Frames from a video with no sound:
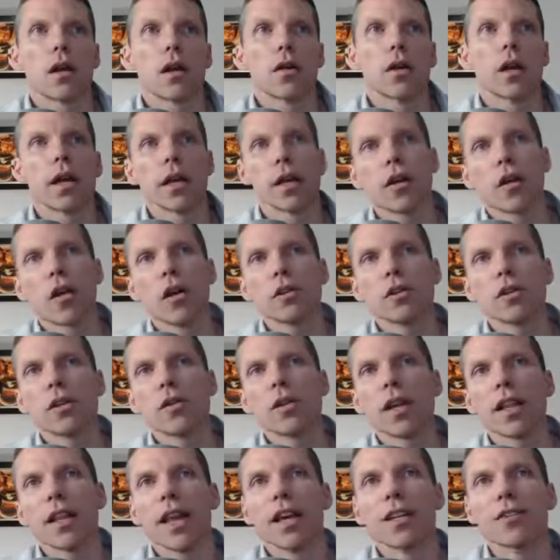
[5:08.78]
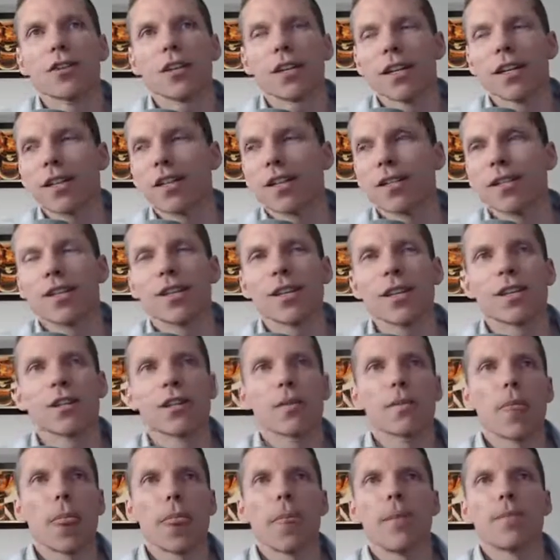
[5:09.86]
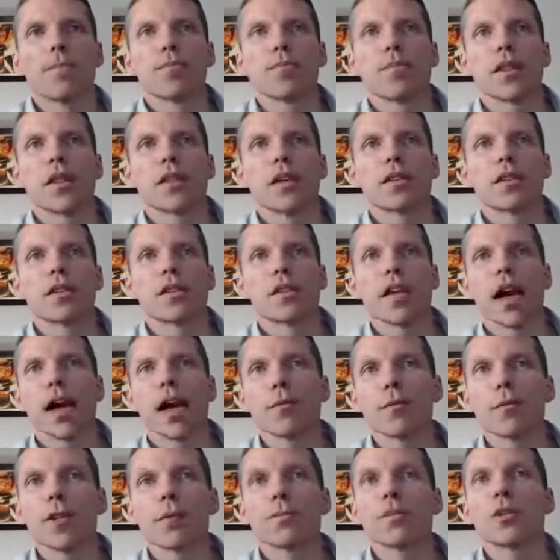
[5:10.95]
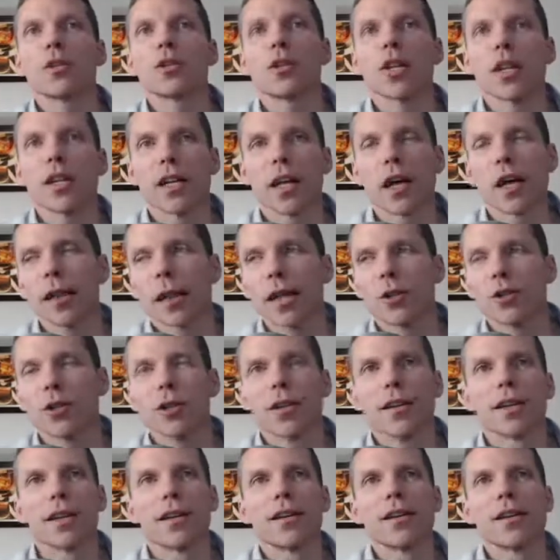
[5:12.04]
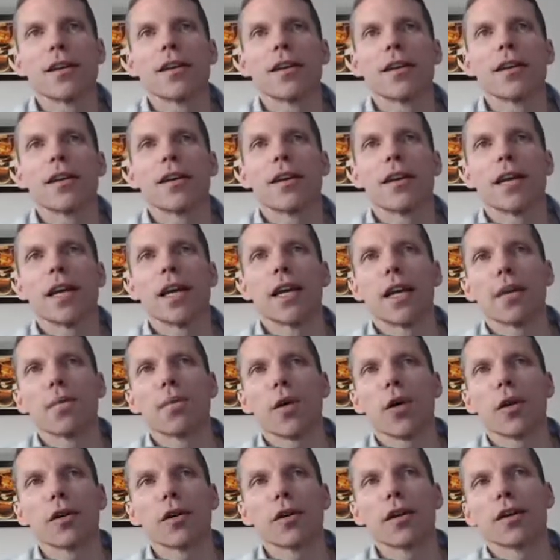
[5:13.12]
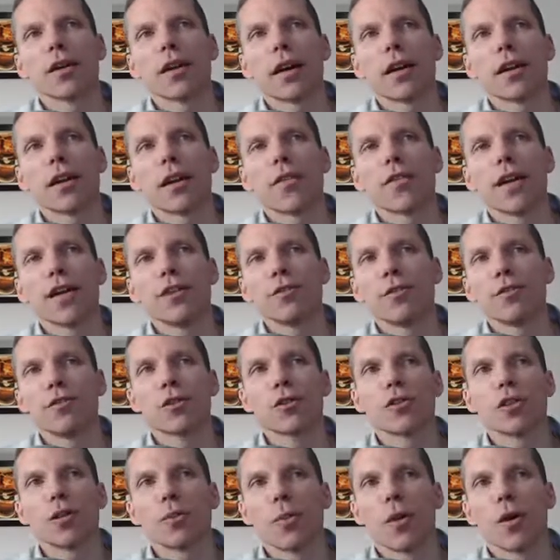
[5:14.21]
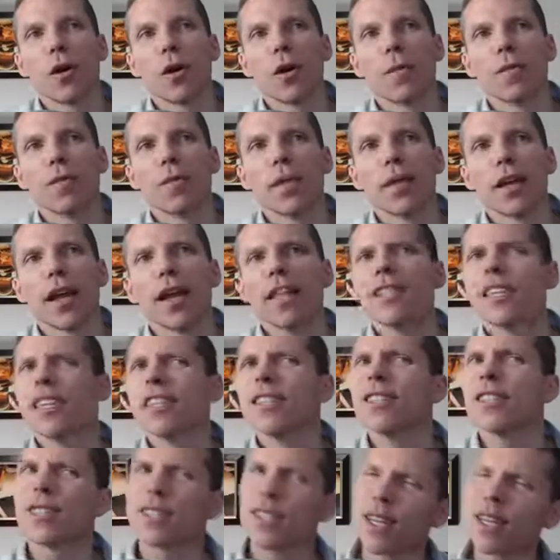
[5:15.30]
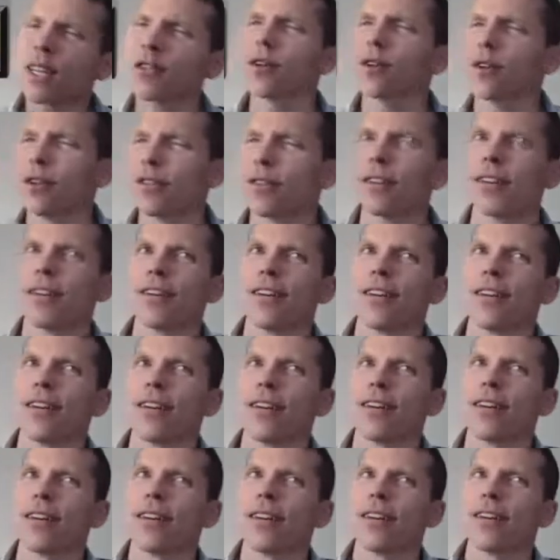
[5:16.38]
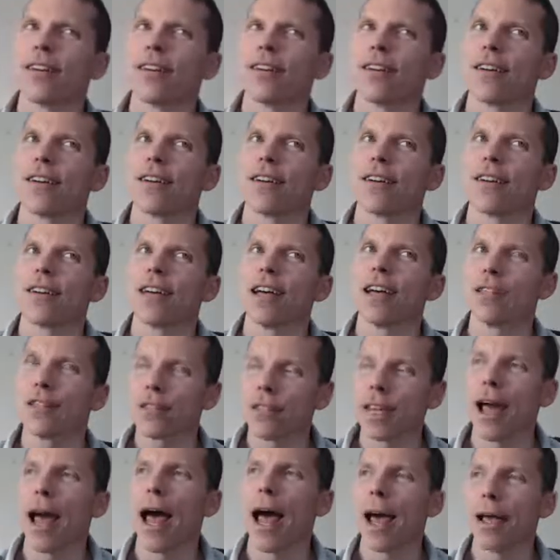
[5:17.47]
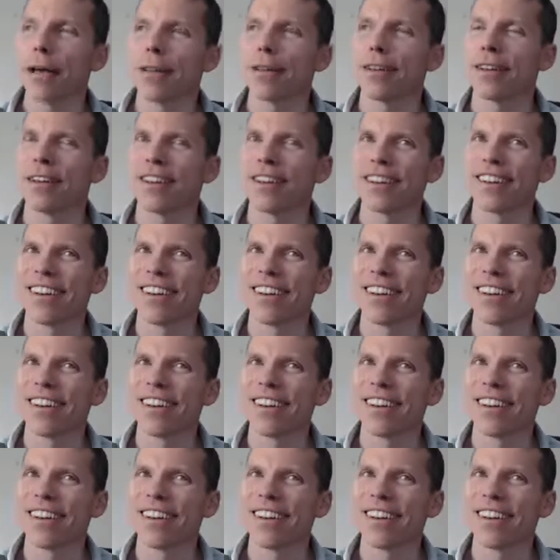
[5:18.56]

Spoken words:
he also allegedly, listen to this, sat with a machete, allegedly, in a parking lot of a New Jersey mall and considered an attack.